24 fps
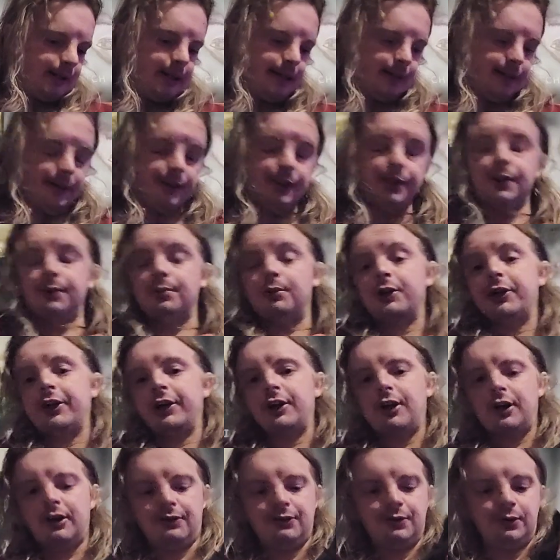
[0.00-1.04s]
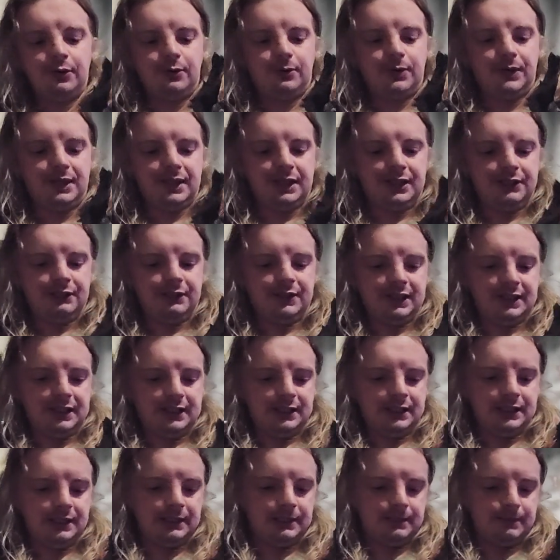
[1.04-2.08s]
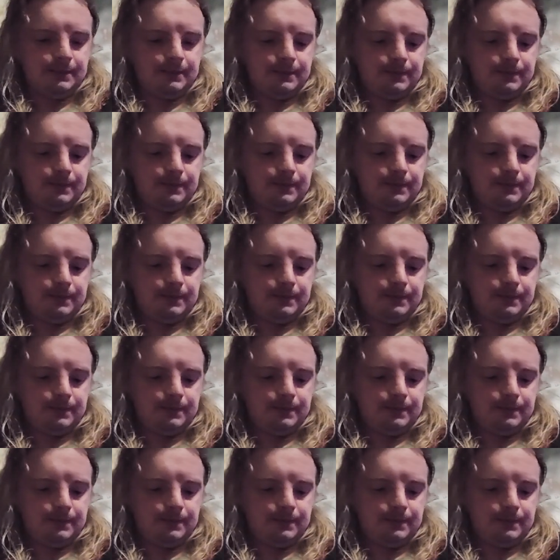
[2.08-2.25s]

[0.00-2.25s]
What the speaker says: This is what I go through with these figures.